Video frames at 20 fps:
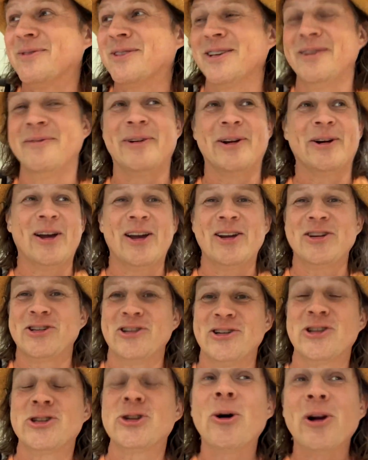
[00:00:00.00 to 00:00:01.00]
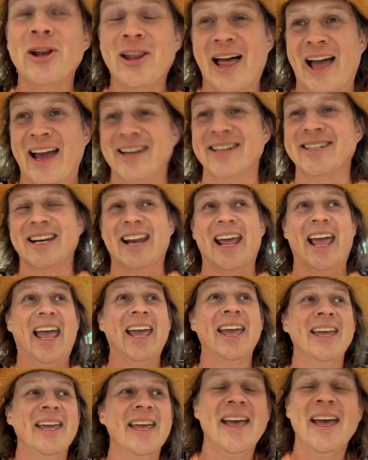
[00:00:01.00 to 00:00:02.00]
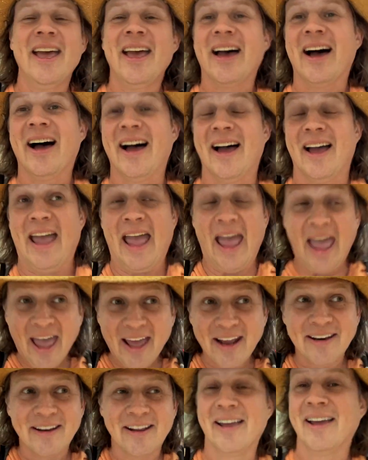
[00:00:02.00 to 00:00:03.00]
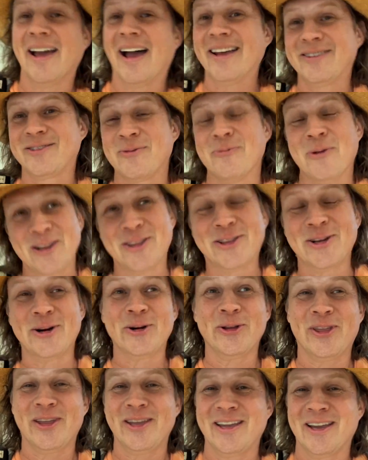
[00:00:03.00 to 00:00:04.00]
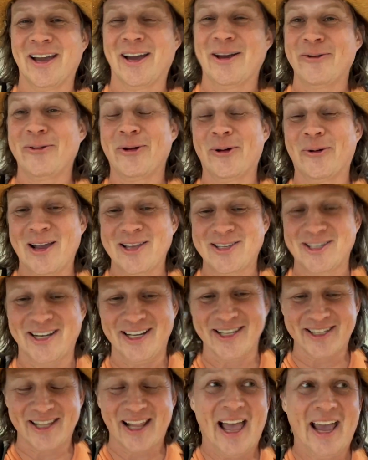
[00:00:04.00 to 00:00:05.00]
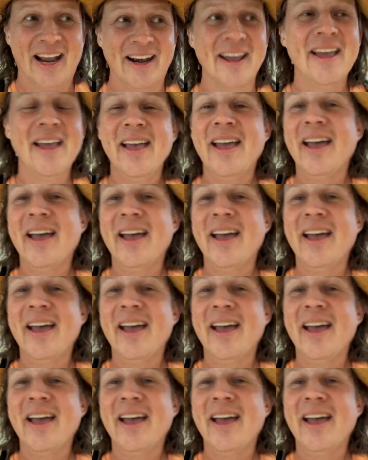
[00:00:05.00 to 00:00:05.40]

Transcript: and immigration short line today, and I went through the residence line.